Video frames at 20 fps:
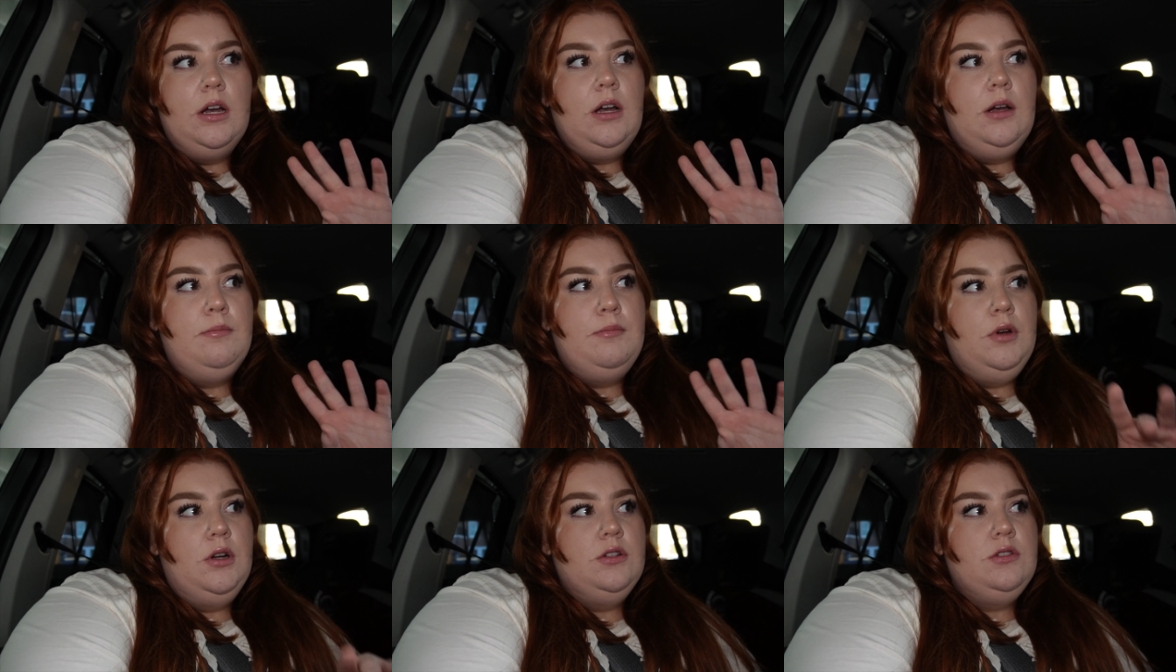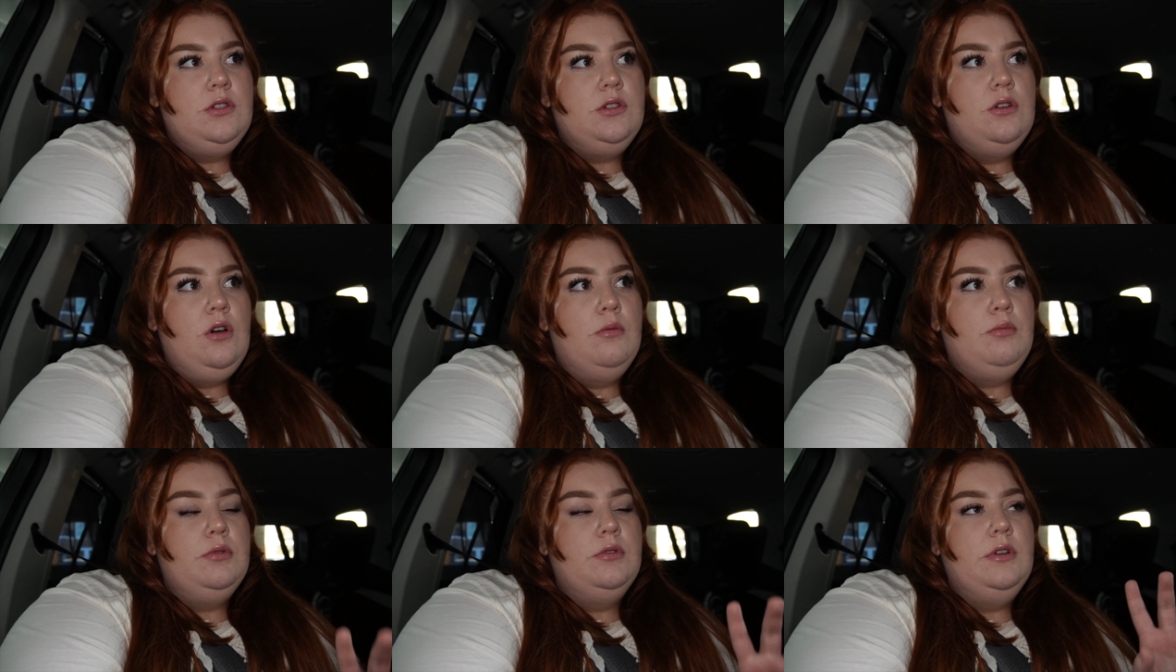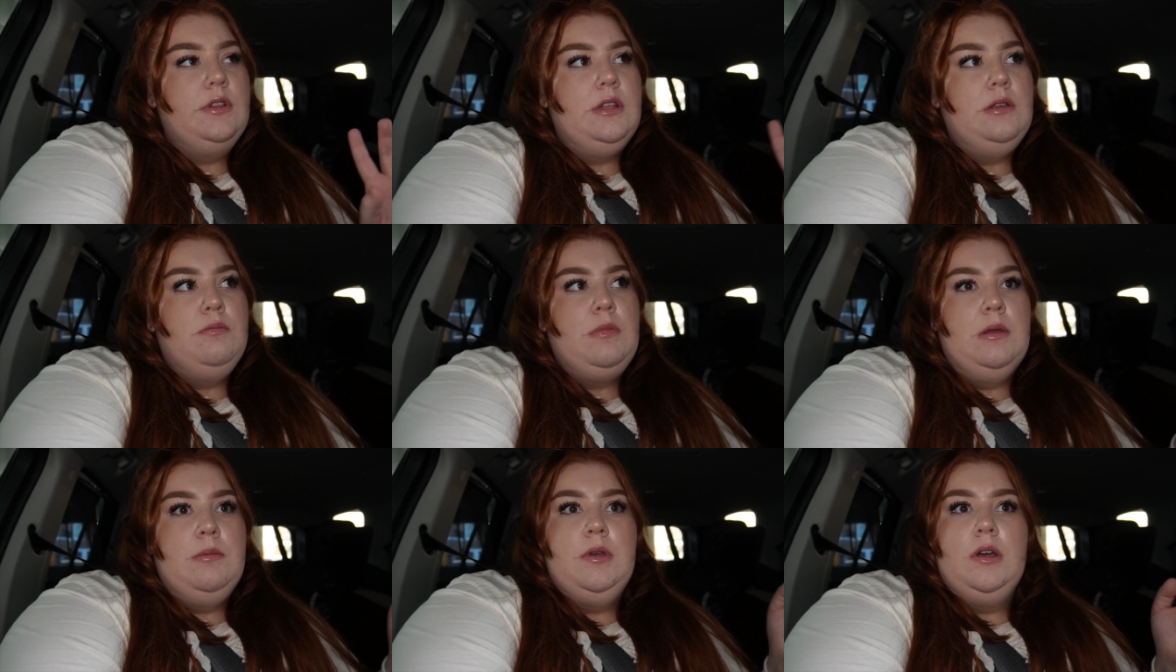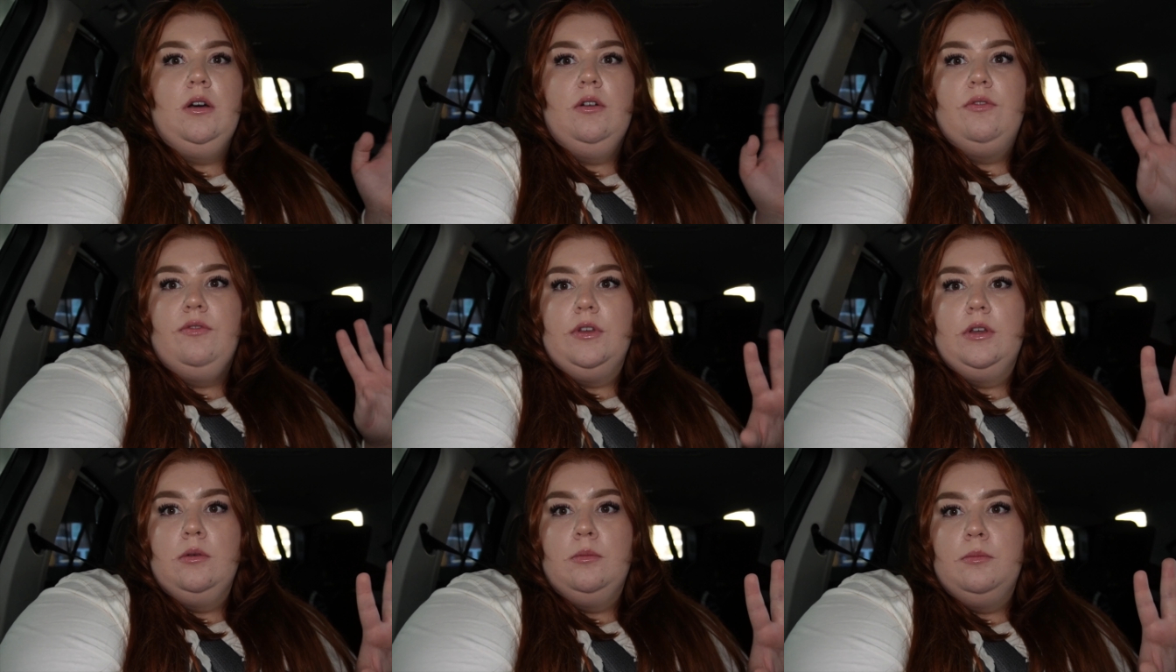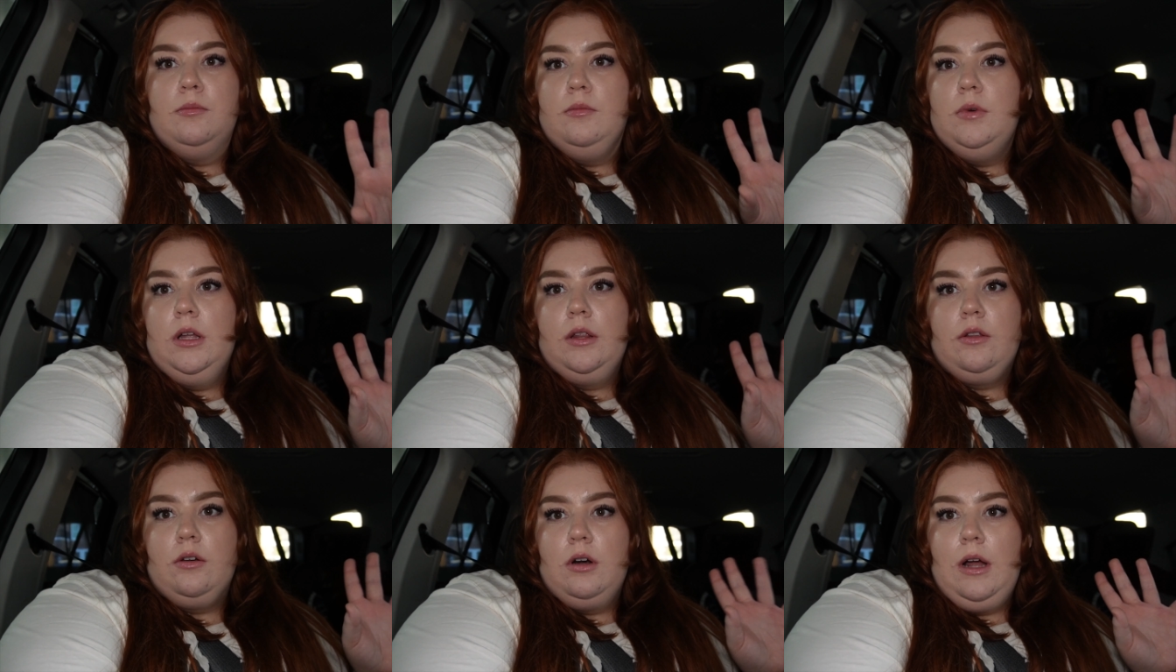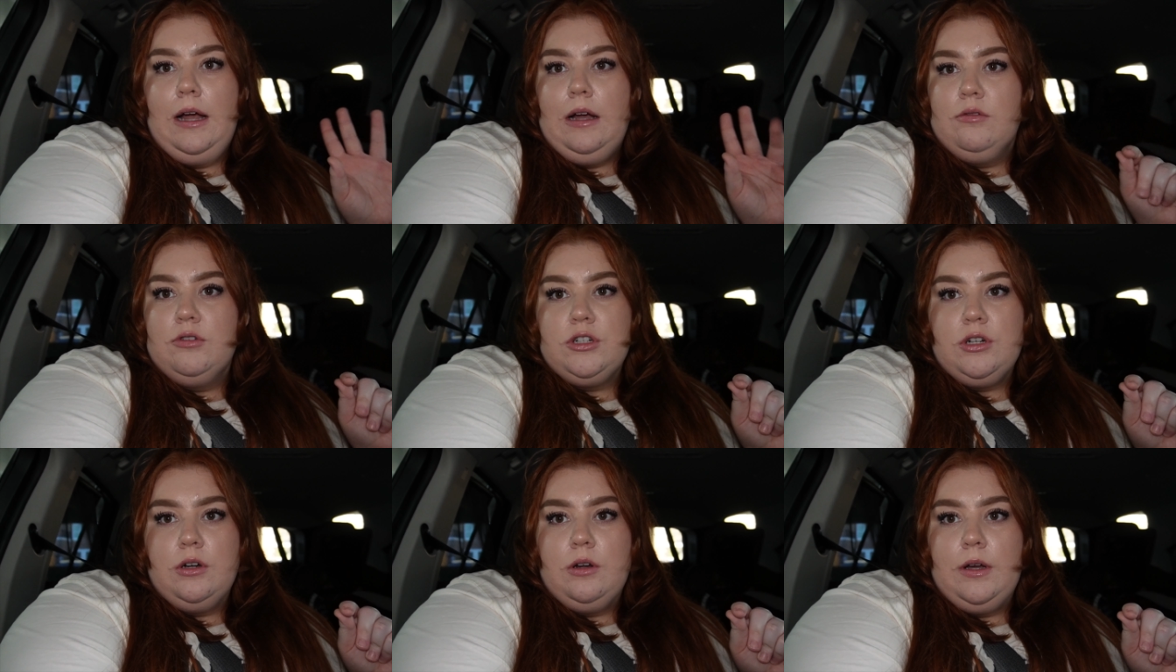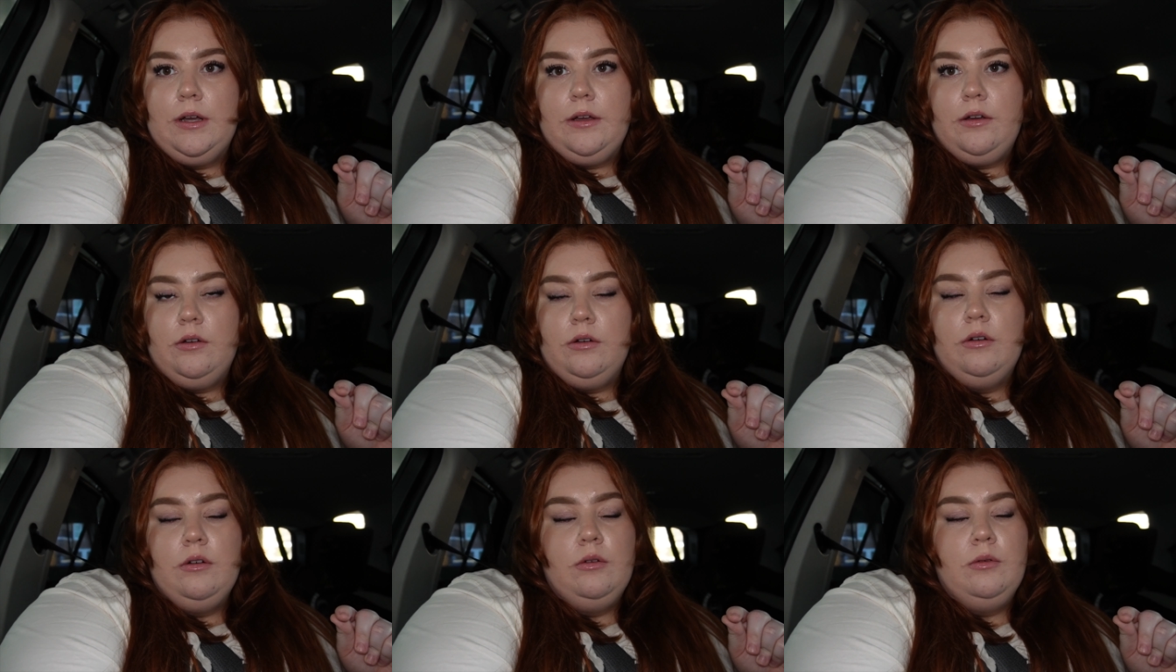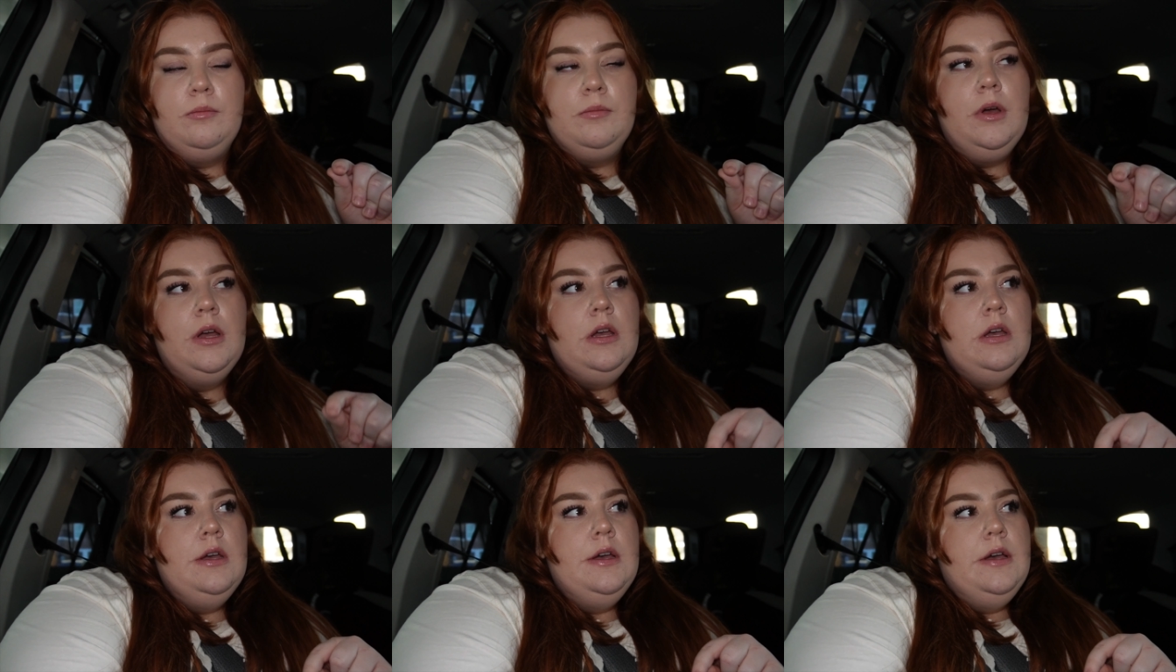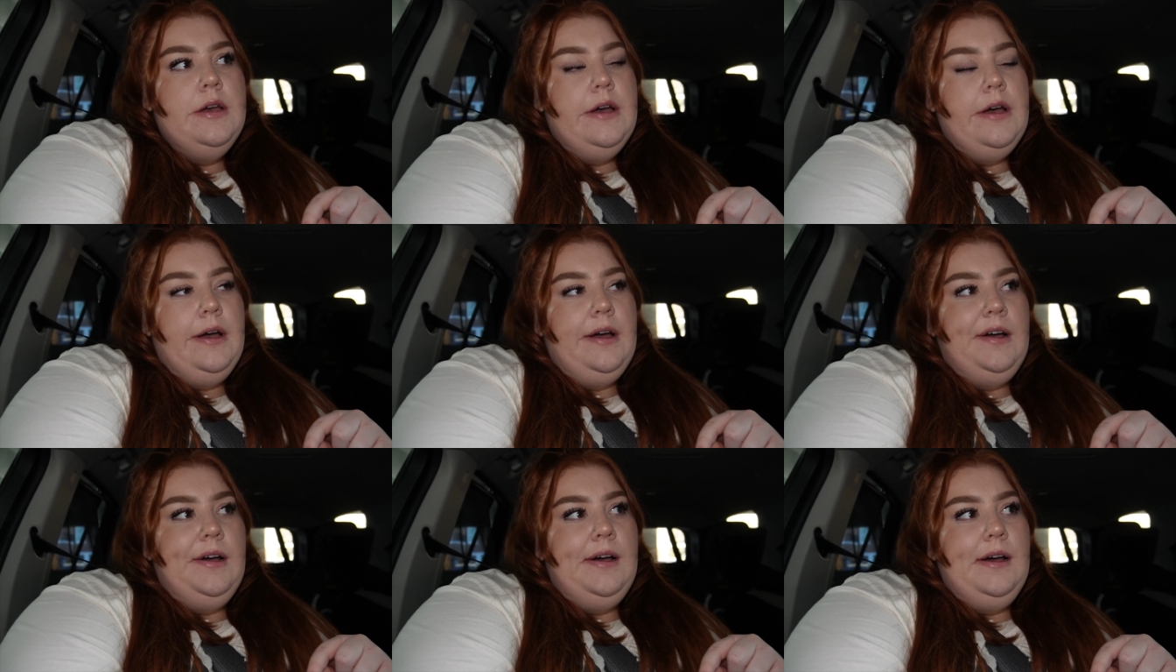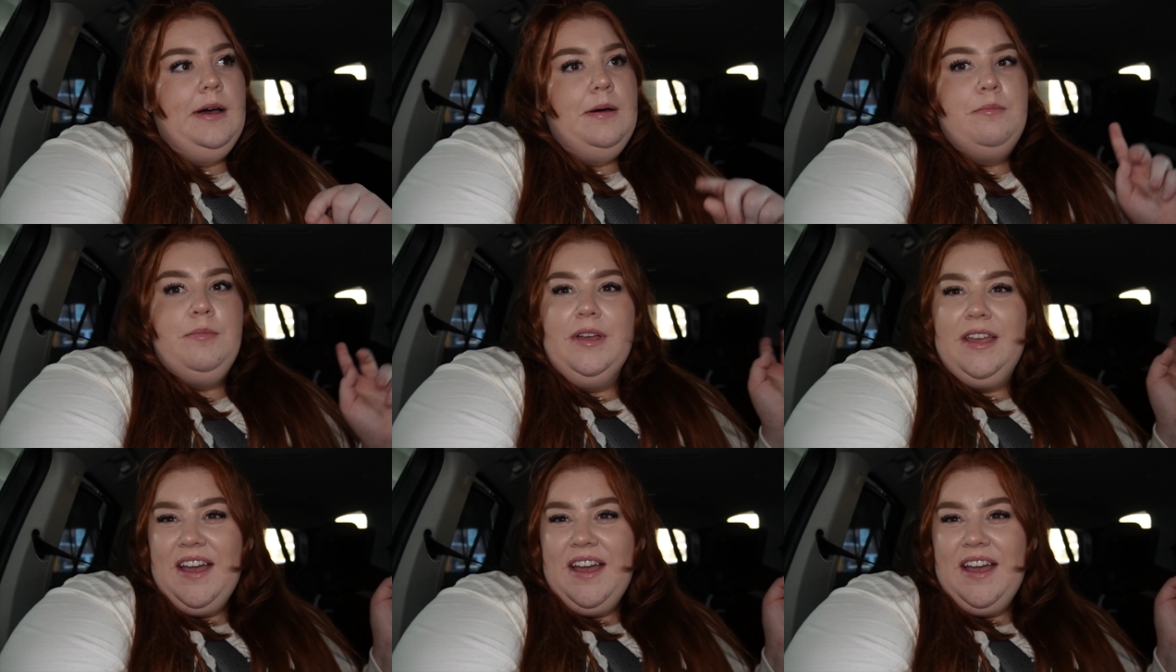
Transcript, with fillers: um, Barnes & Noble, and then maybe I'll film a little outro at home. Um, but